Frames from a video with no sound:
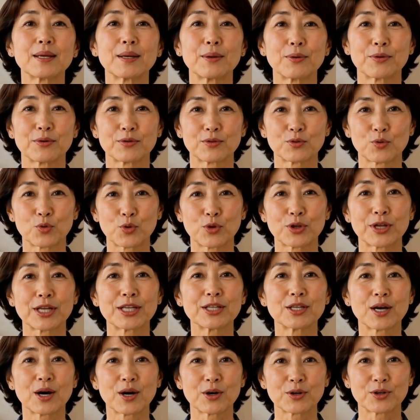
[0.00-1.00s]

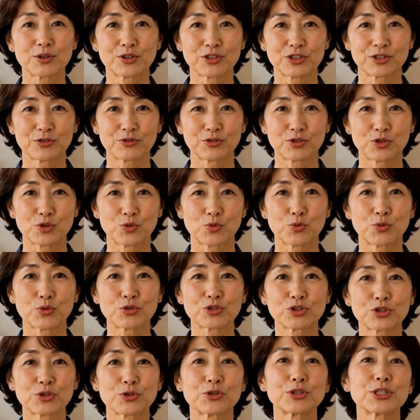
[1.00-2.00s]
$40 of
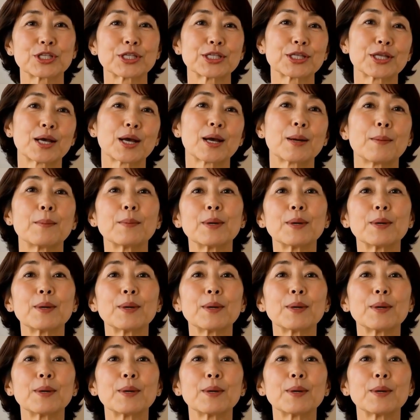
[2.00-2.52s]
tools you did not